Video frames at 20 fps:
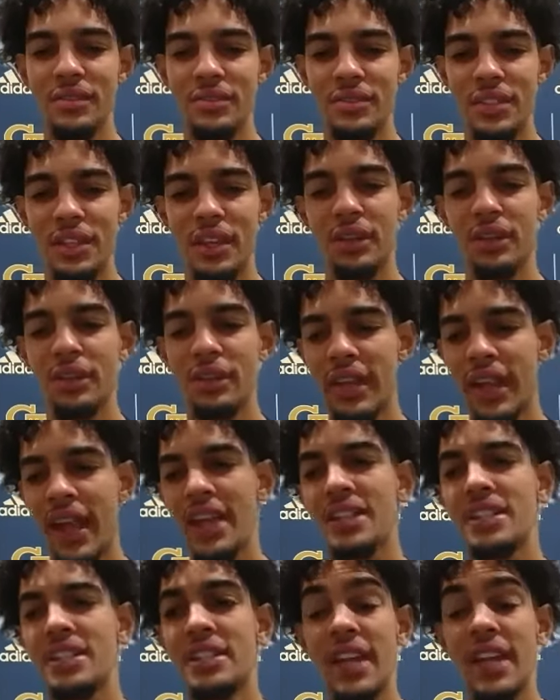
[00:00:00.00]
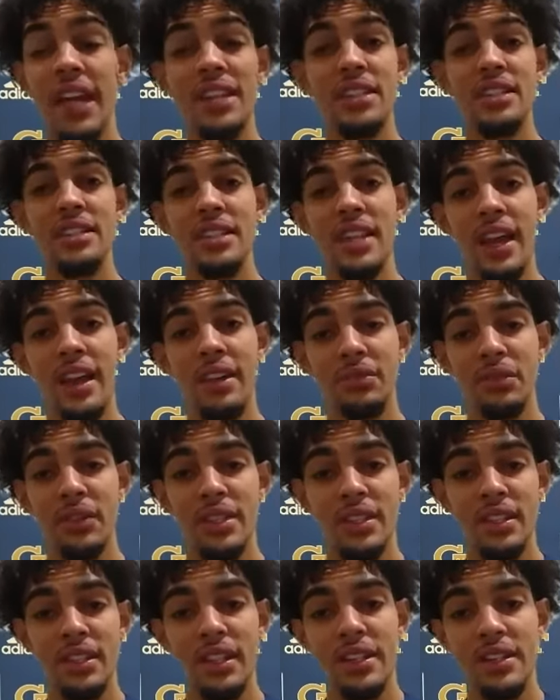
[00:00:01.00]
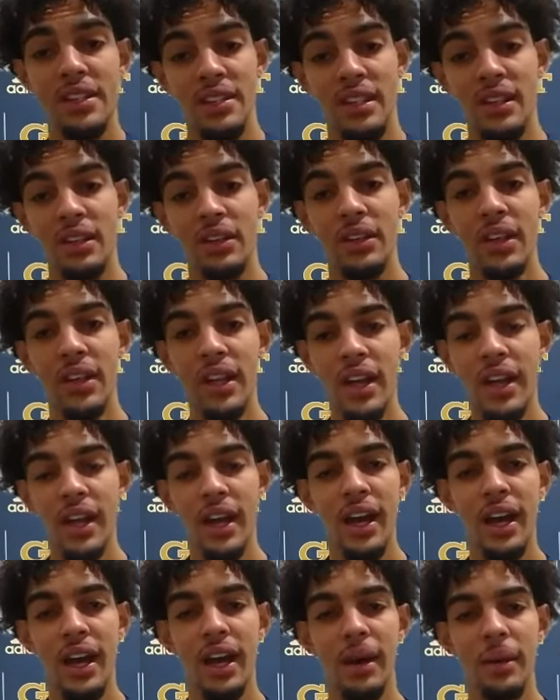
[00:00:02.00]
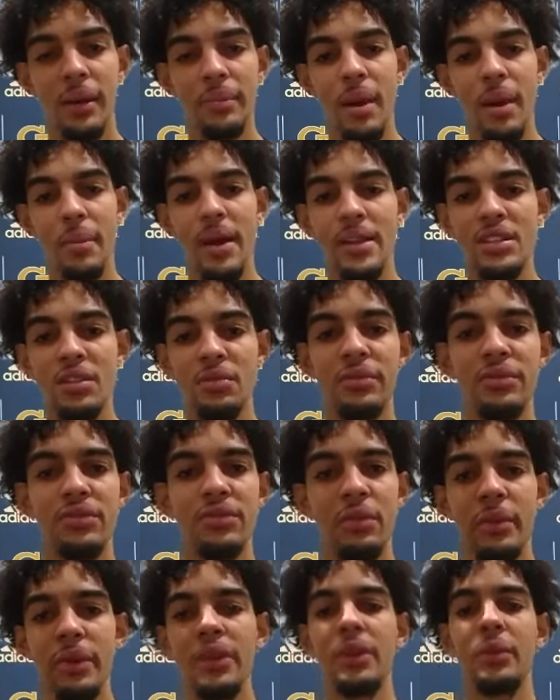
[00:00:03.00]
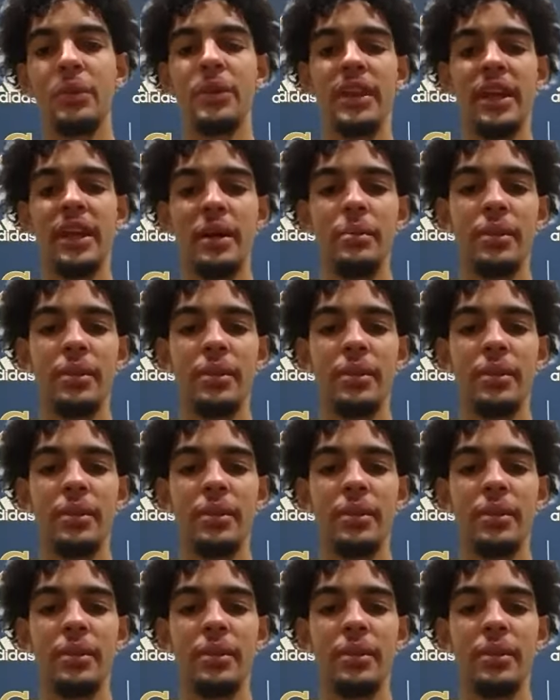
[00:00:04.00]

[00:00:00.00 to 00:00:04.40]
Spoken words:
So they actually changed their staff recently. So I'm not too familiar with them.